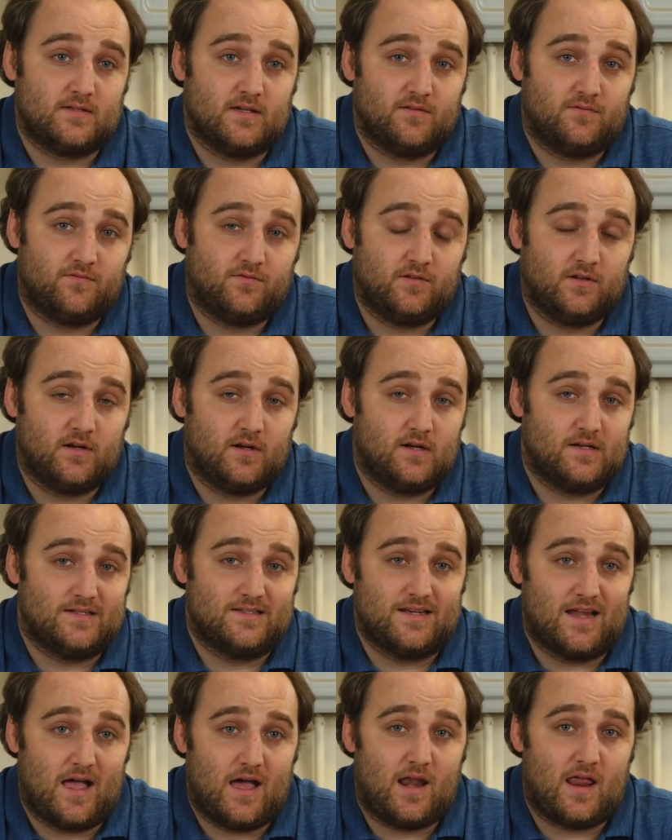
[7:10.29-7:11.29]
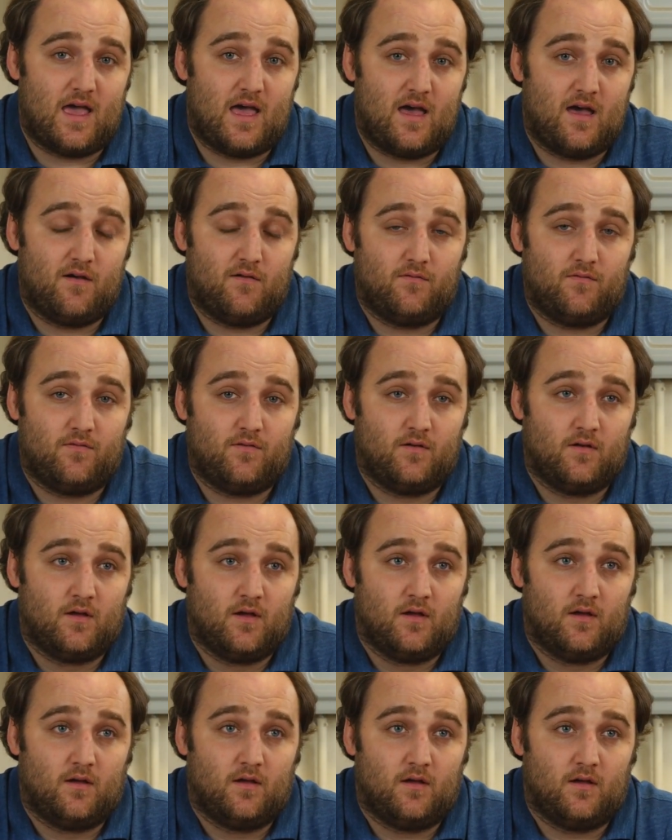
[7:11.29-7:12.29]
that FLIR does not have
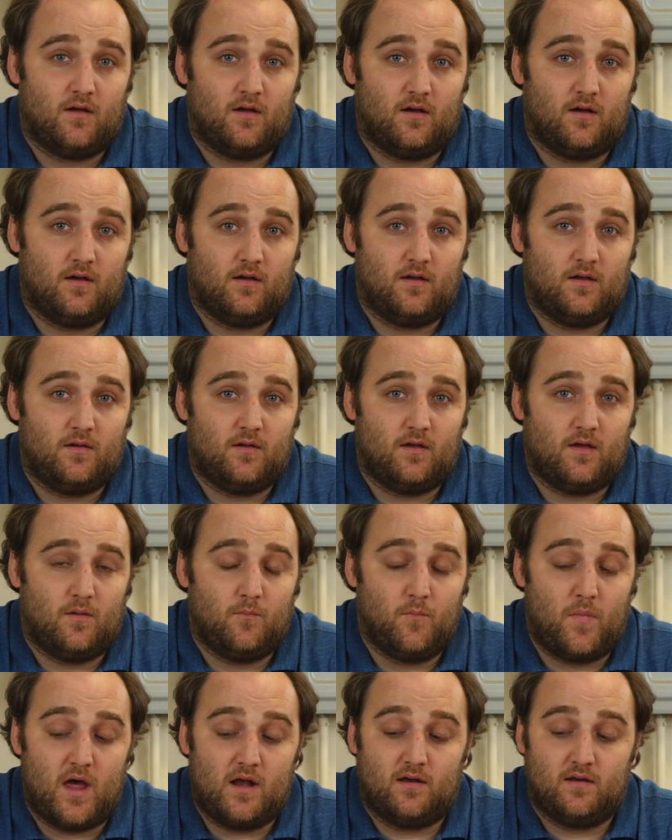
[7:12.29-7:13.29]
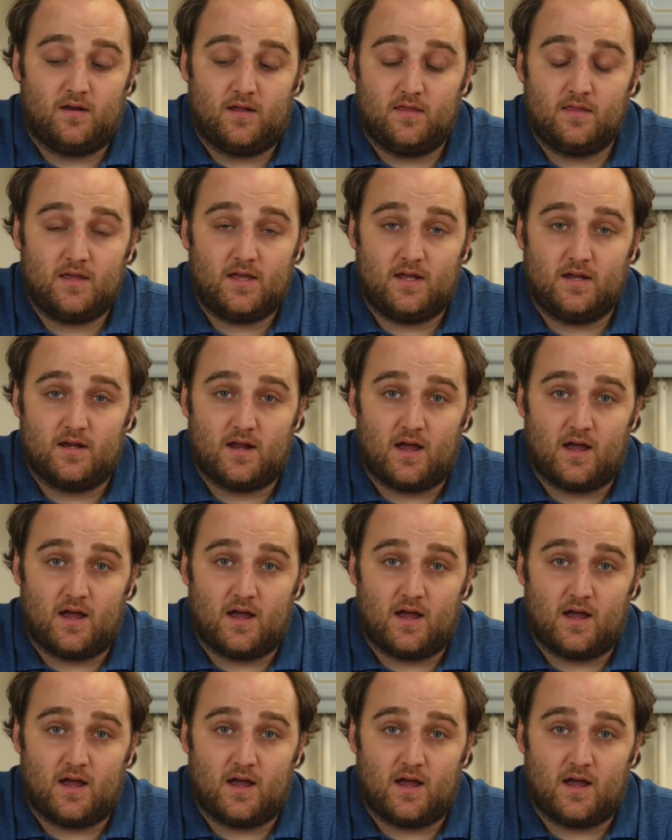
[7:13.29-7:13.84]
uh, embedded in the